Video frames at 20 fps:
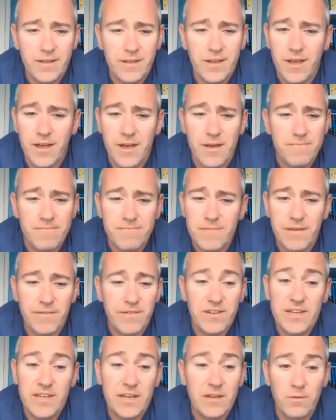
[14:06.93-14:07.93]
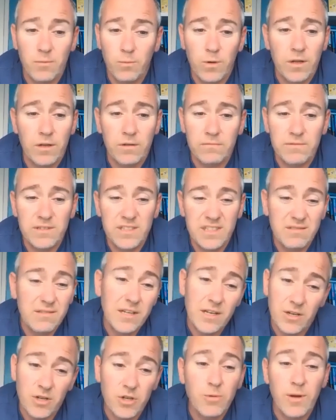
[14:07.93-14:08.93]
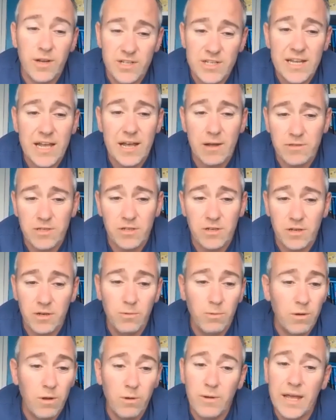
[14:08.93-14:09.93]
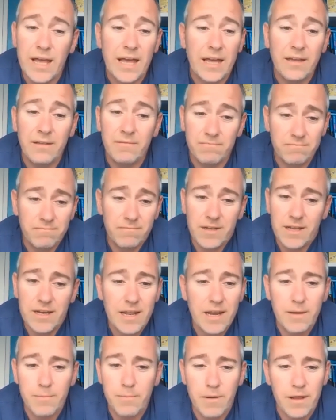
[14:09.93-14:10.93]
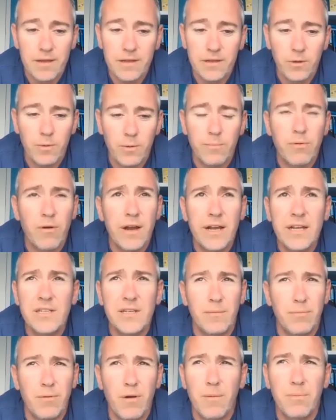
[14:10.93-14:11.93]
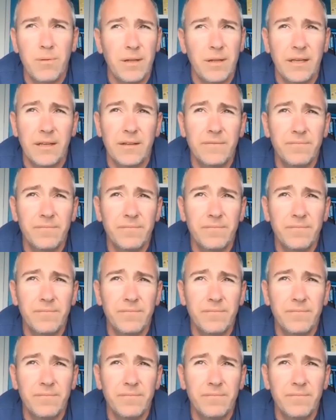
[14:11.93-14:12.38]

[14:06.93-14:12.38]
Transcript: Um, if it didn't, well, did I do what I set out to do? Well, okay, and then uh, you appraise it properly.